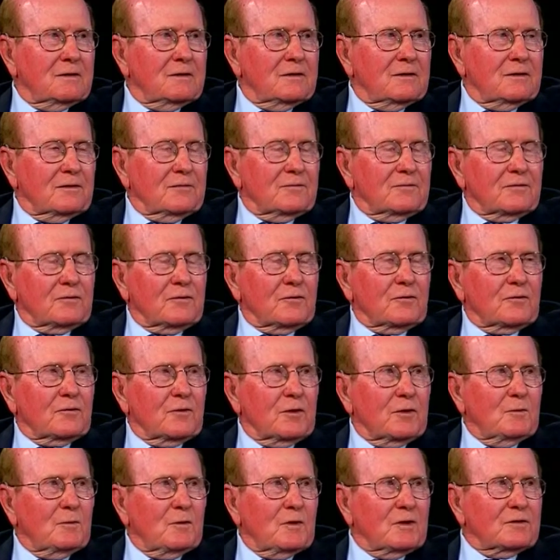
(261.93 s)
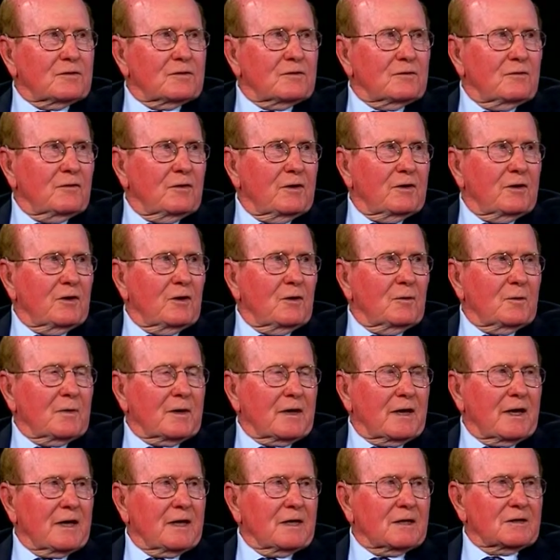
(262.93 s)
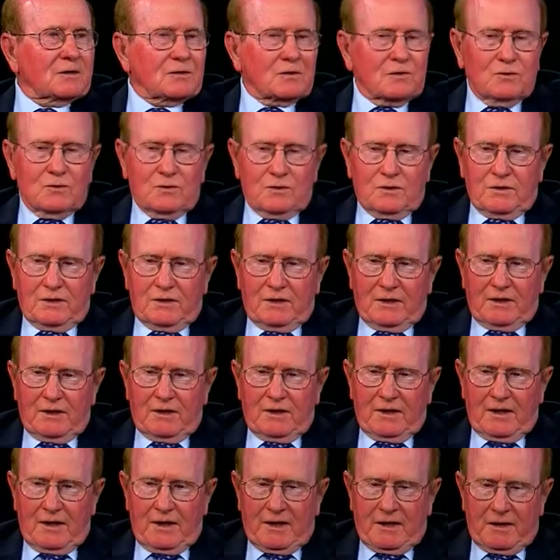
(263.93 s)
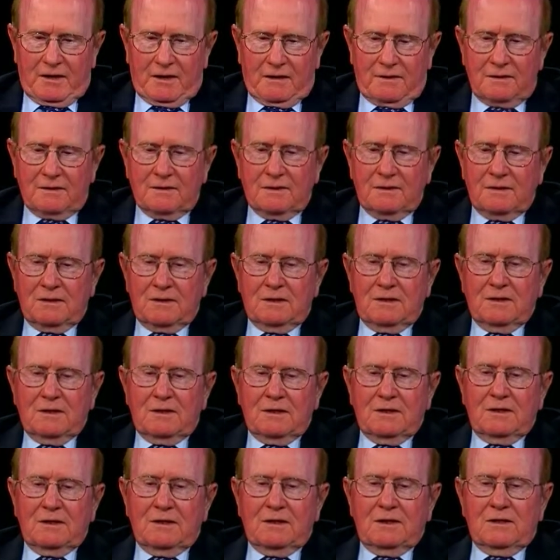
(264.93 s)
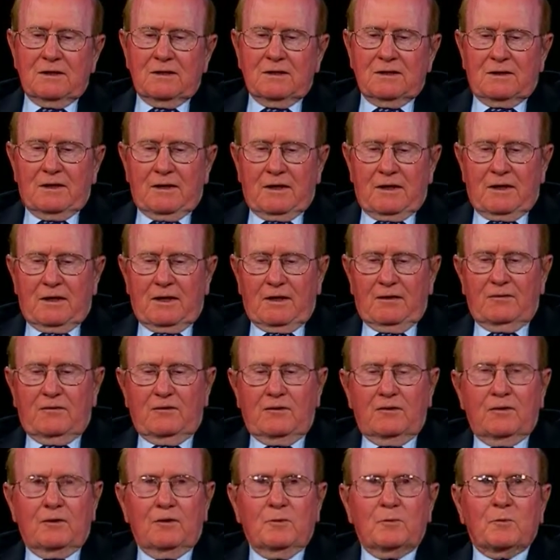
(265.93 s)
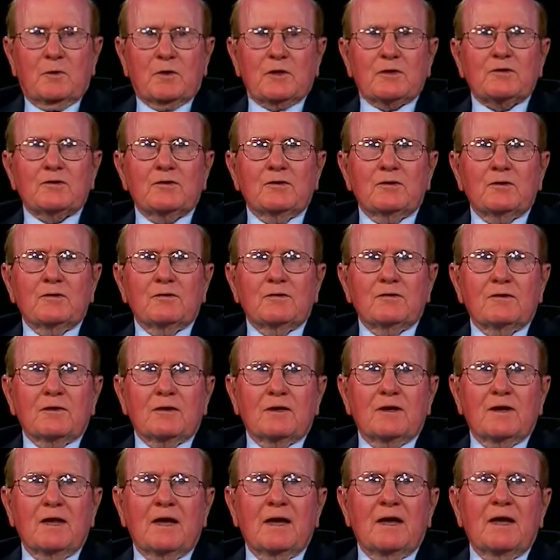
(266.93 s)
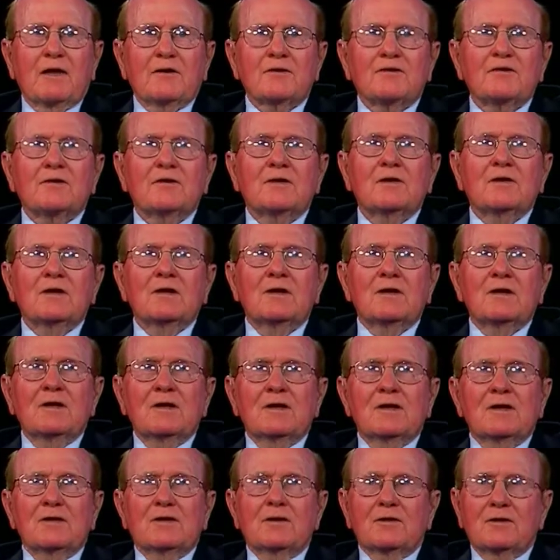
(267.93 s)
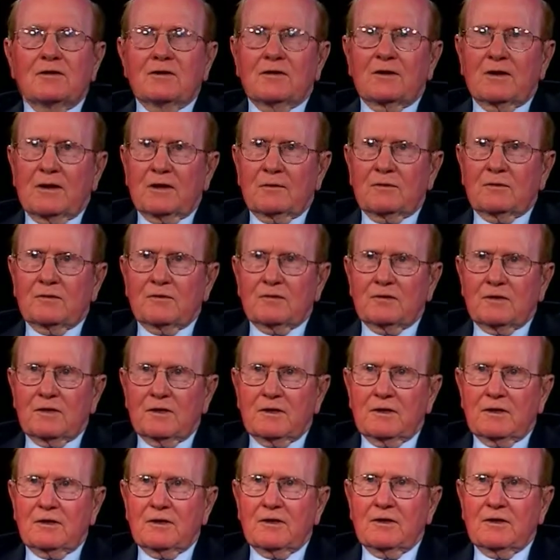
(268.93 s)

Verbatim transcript: After three months of radio mechanic school in Indiana, and I have here a picture of the class that I was in in